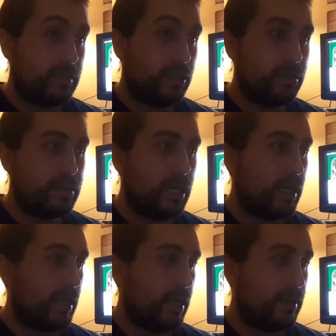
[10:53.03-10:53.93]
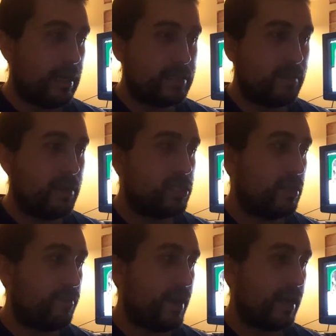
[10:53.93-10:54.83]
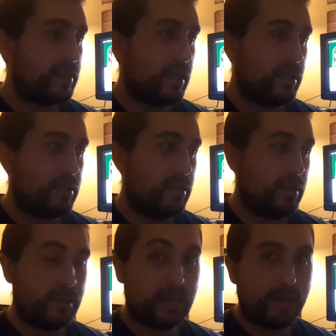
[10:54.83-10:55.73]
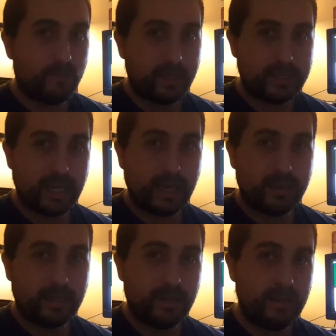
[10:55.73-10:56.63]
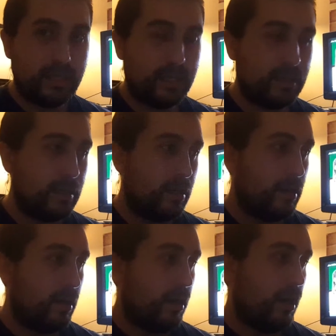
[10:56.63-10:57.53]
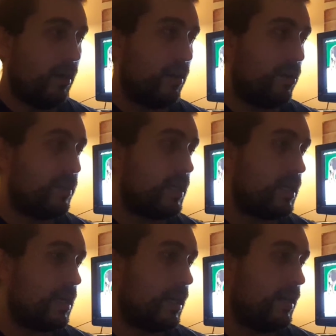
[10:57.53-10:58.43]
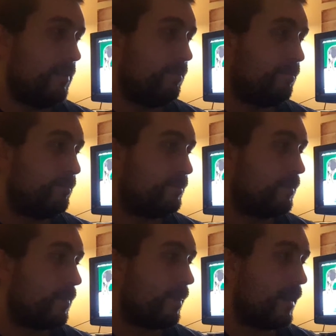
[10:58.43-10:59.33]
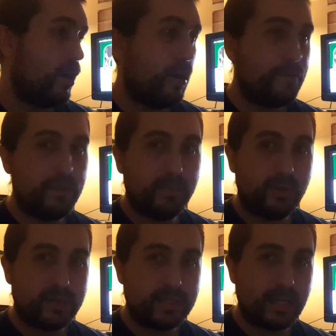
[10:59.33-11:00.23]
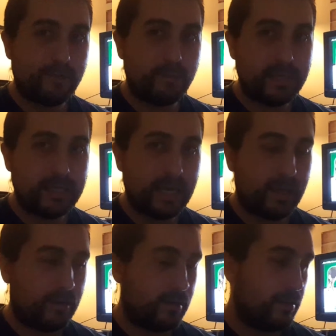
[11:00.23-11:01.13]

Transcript: You're done. And not to mention the fact that the government debt, and then all the off the books government debt